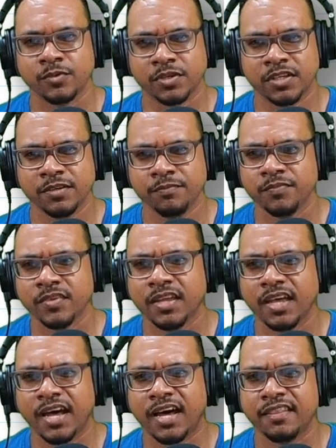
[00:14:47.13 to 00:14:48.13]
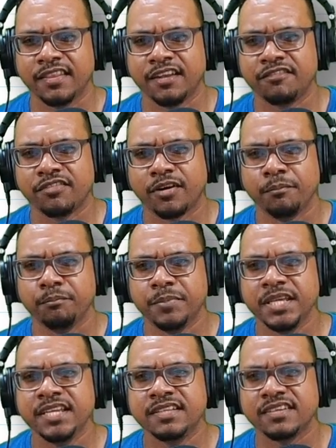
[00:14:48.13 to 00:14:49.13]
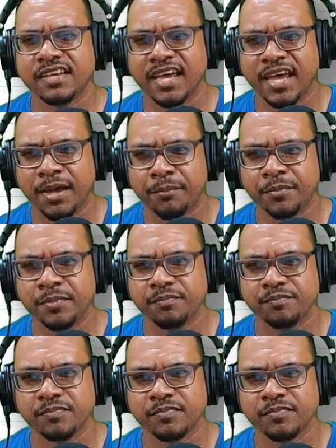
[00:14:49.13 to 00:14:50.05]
Okay, and then from b to m,